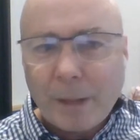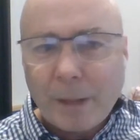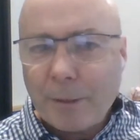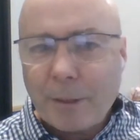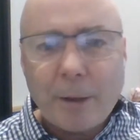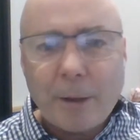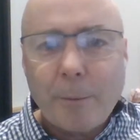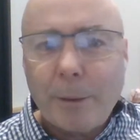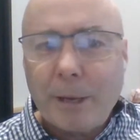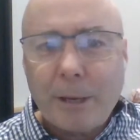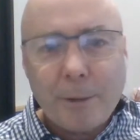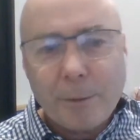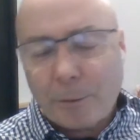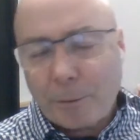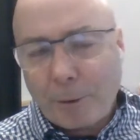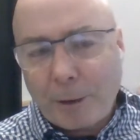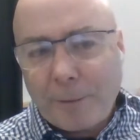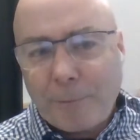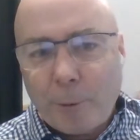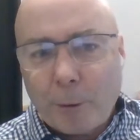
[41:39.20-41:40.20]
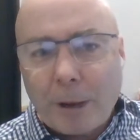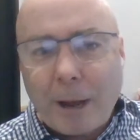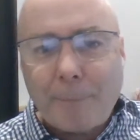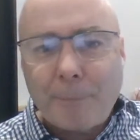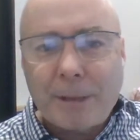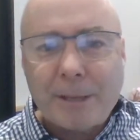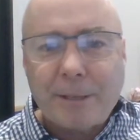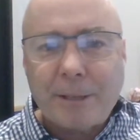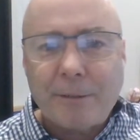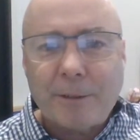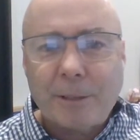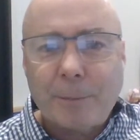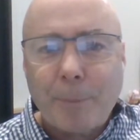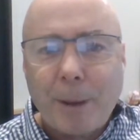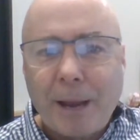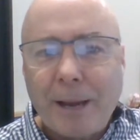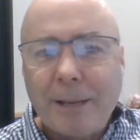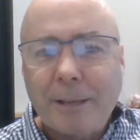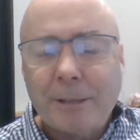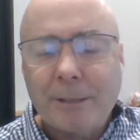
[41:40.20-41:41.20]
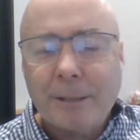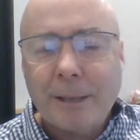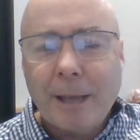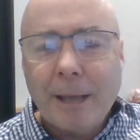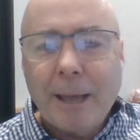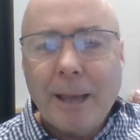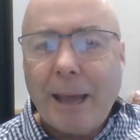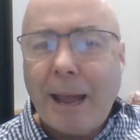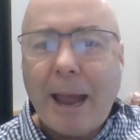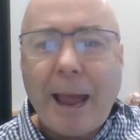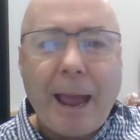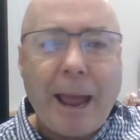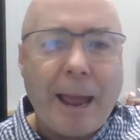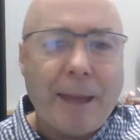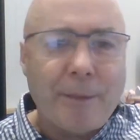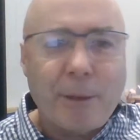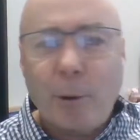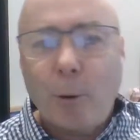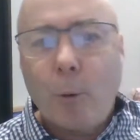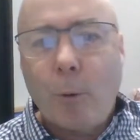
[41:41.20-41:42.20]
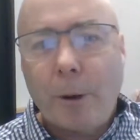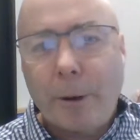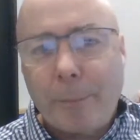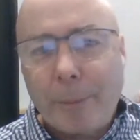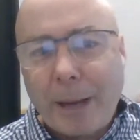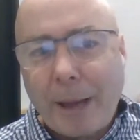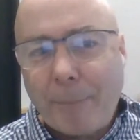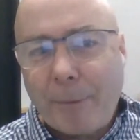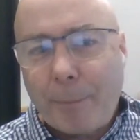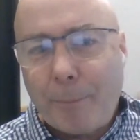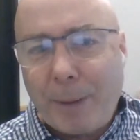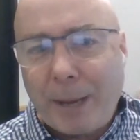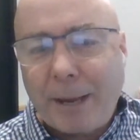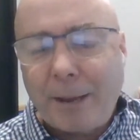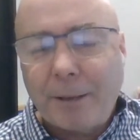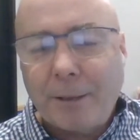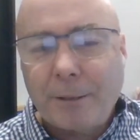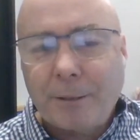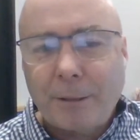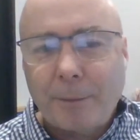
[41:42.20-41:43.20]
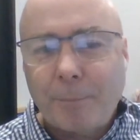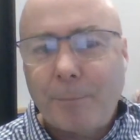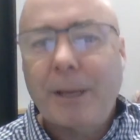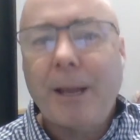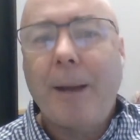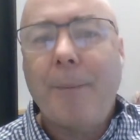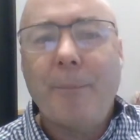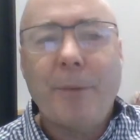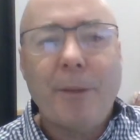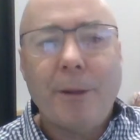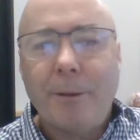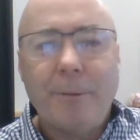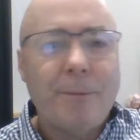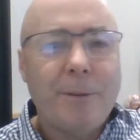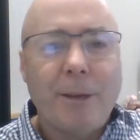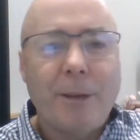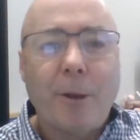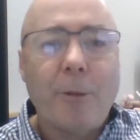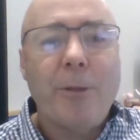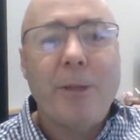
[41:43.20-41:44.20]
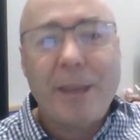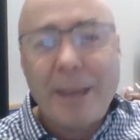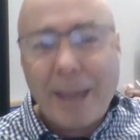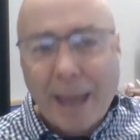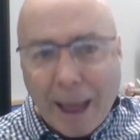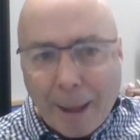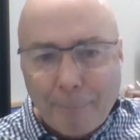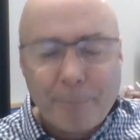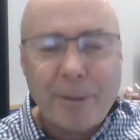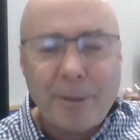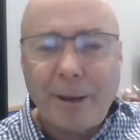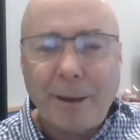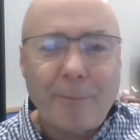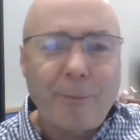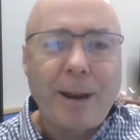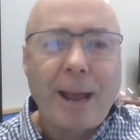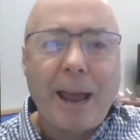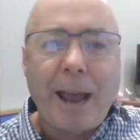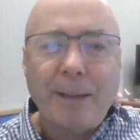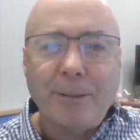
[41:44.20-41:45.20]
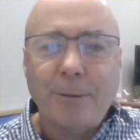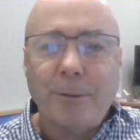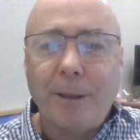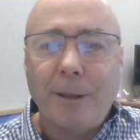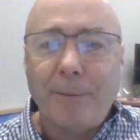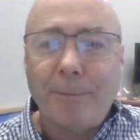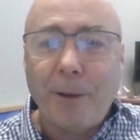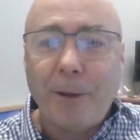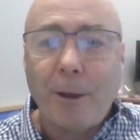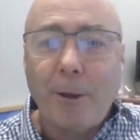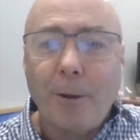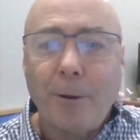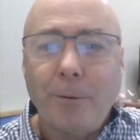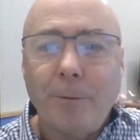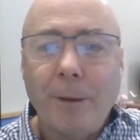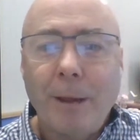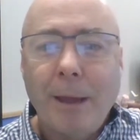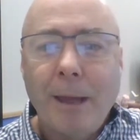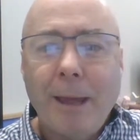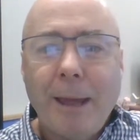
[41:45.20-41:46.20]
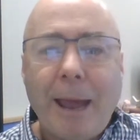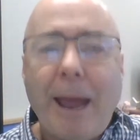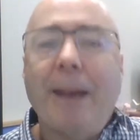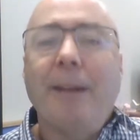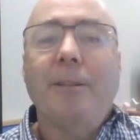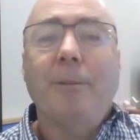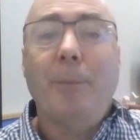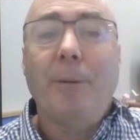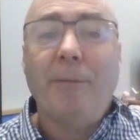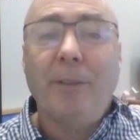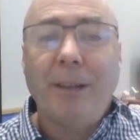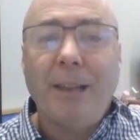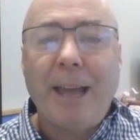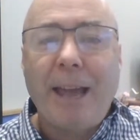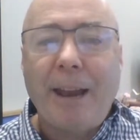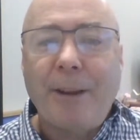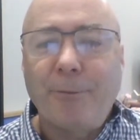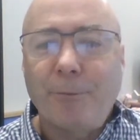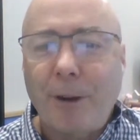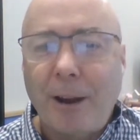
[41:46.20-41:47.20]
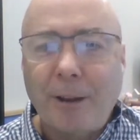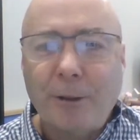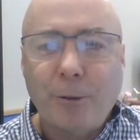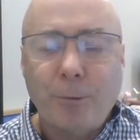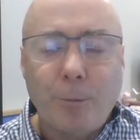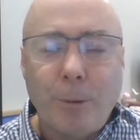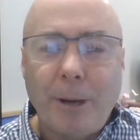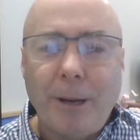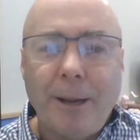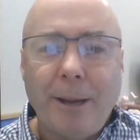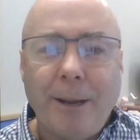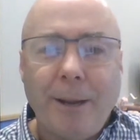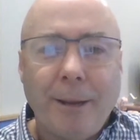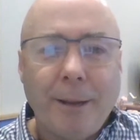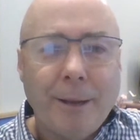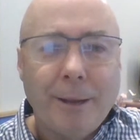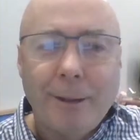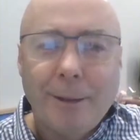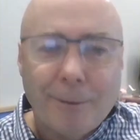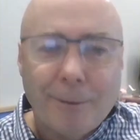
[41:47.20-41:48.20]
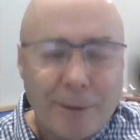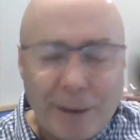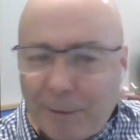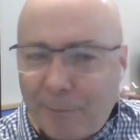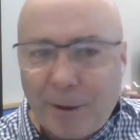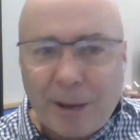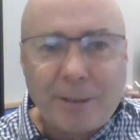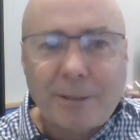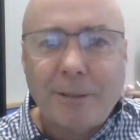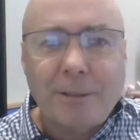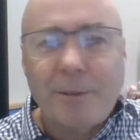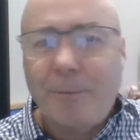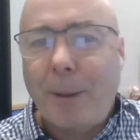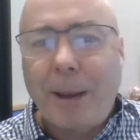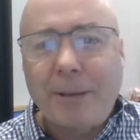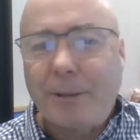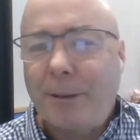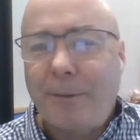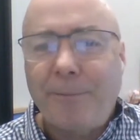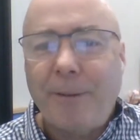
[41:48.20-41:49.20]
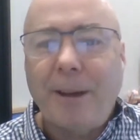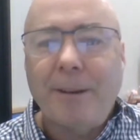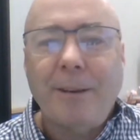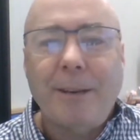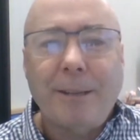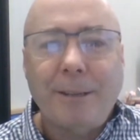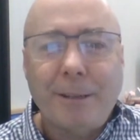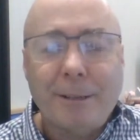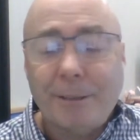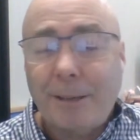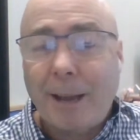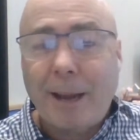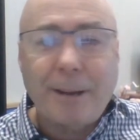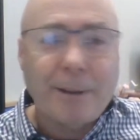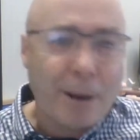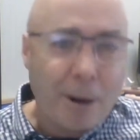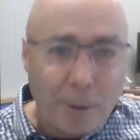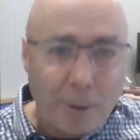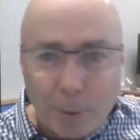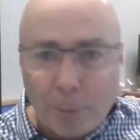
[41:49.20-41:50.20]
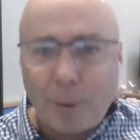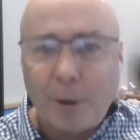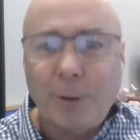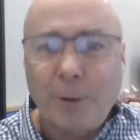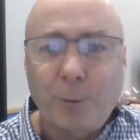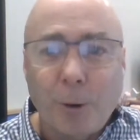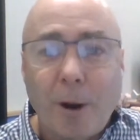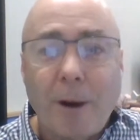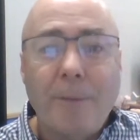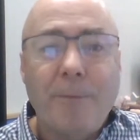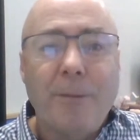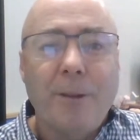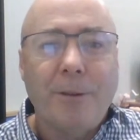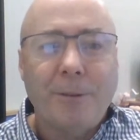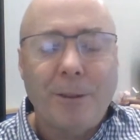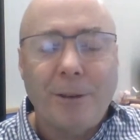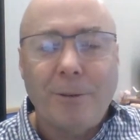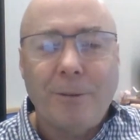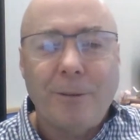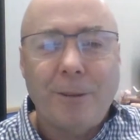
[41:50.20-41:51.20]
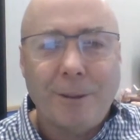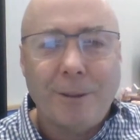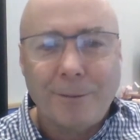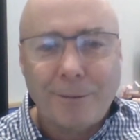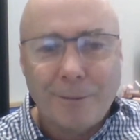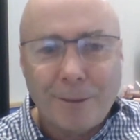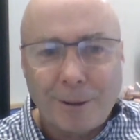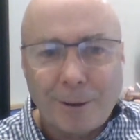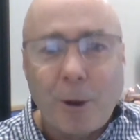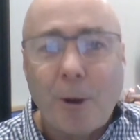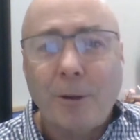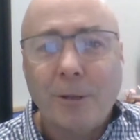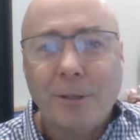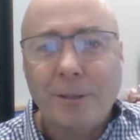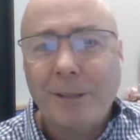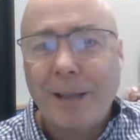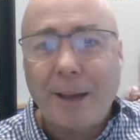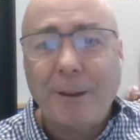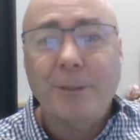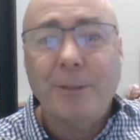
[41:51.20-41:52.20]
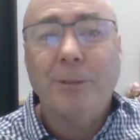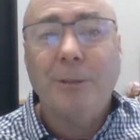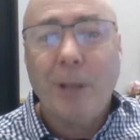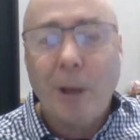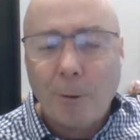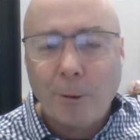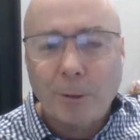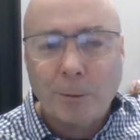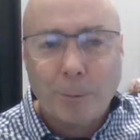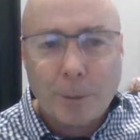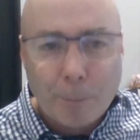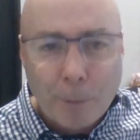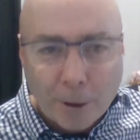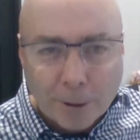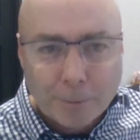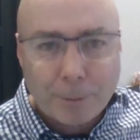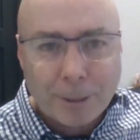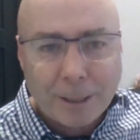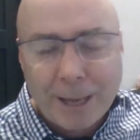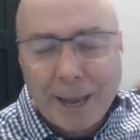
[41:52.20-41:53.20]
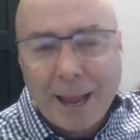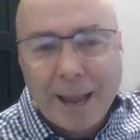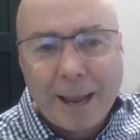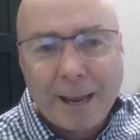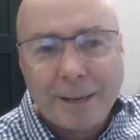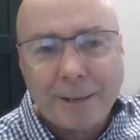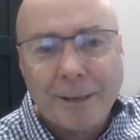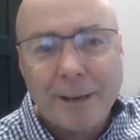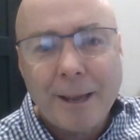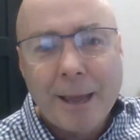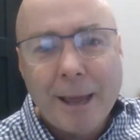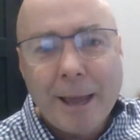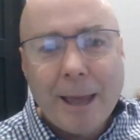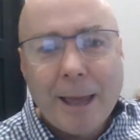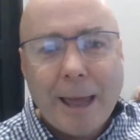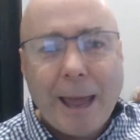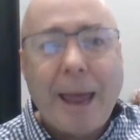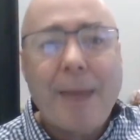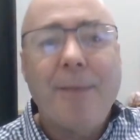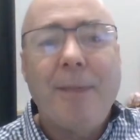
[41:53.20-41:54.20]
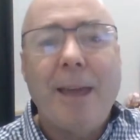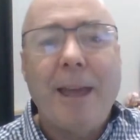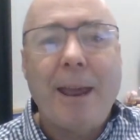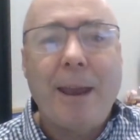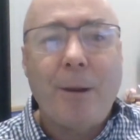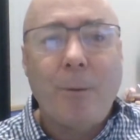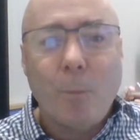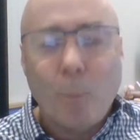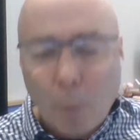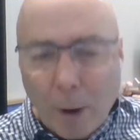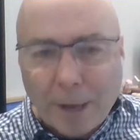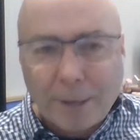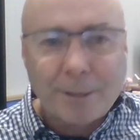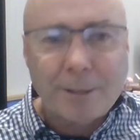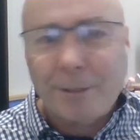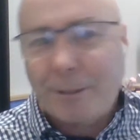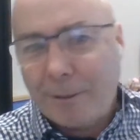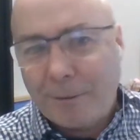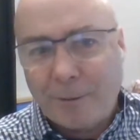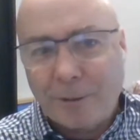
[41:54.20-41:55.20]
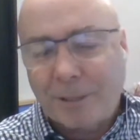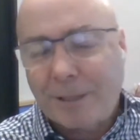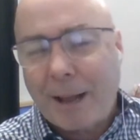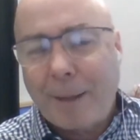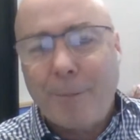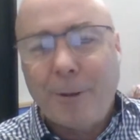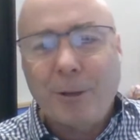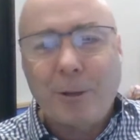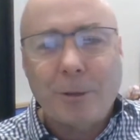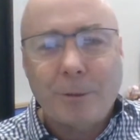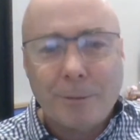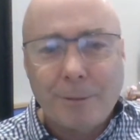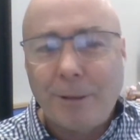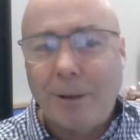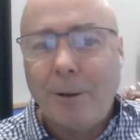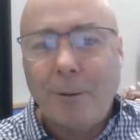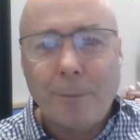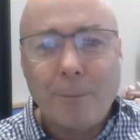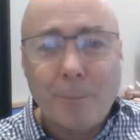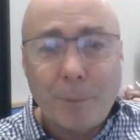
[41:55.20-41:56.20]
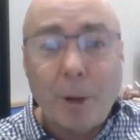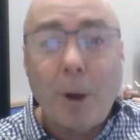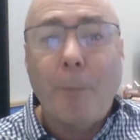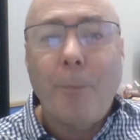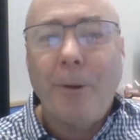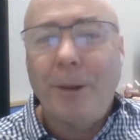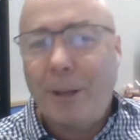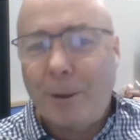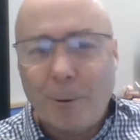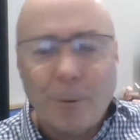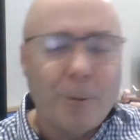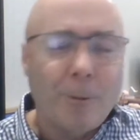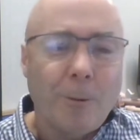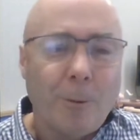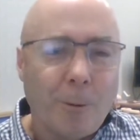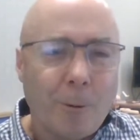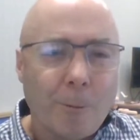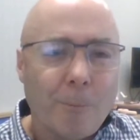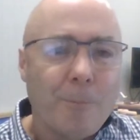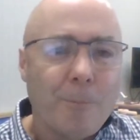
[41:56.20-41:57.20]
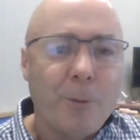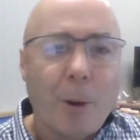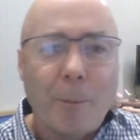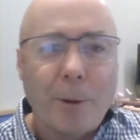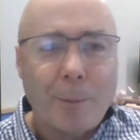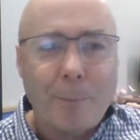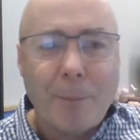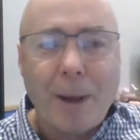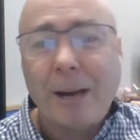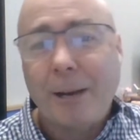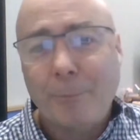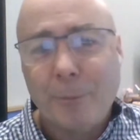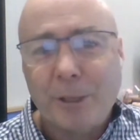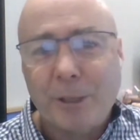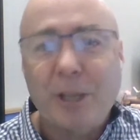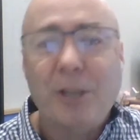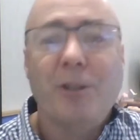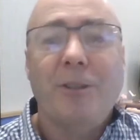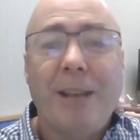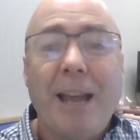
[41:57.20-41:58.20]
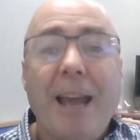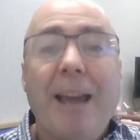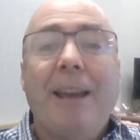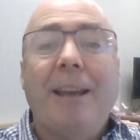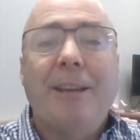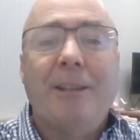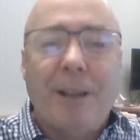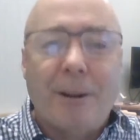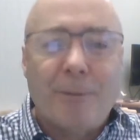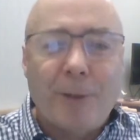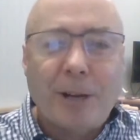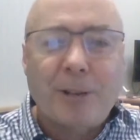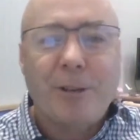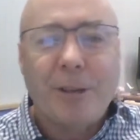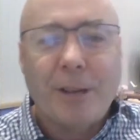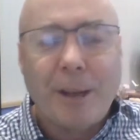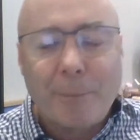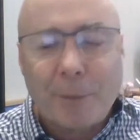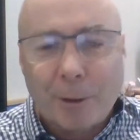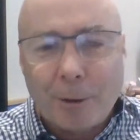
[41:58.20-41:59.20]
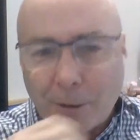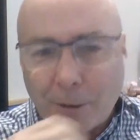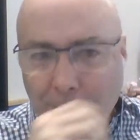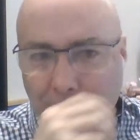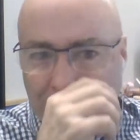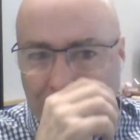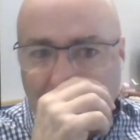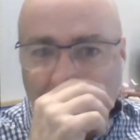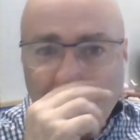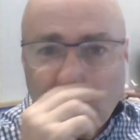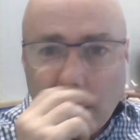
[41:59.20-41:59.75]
there'll be 3 or 4 companies in the space, and they all want to become the biggest and become the app that everyone has on their phone. And it's a bit of a land rush where investors are basically funding to say, no, we want to drive the cost down as low as we possibly can. And then once you've established, monopoly or dominant market position, now you can start ratcheting up the costs.